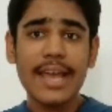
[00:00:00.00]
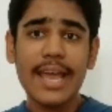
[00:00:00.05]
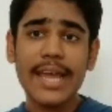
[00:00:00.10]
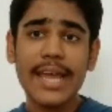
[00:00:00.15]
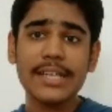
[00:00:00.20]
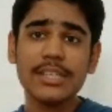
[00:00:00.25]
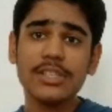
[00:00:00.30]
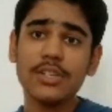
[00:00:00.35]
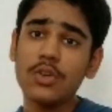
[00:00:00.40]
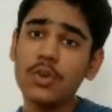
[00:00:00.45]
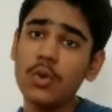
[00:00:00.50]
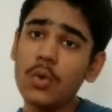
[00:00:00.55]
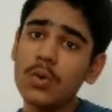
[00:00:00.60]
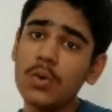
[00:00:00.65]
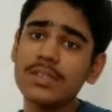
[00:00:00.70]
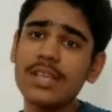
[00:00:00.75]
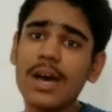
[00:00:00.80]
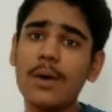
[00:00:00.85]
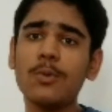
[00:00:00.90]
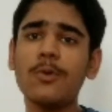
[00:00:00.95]
it
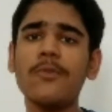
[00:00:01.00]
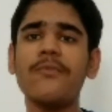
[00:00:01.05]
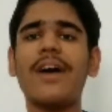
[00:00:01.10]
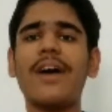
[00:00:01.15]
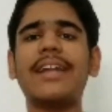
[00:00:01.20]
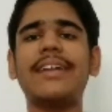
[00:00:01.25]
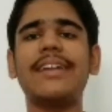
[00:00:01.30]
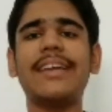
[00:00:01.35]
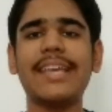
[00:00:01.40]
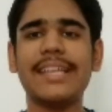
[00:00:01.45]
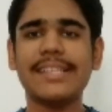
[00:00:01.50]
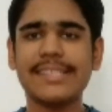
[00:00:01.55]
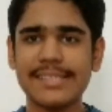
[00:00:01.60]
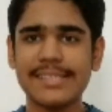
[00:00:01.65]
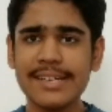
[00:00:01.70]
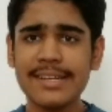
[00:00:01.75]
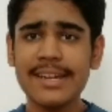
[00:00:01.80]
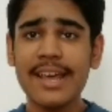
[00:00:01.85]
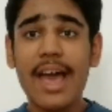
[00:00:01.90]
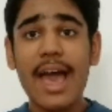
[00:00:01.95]
knows how to fight
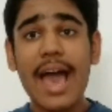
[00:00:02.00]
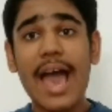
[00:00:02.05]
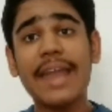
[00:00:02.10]
against it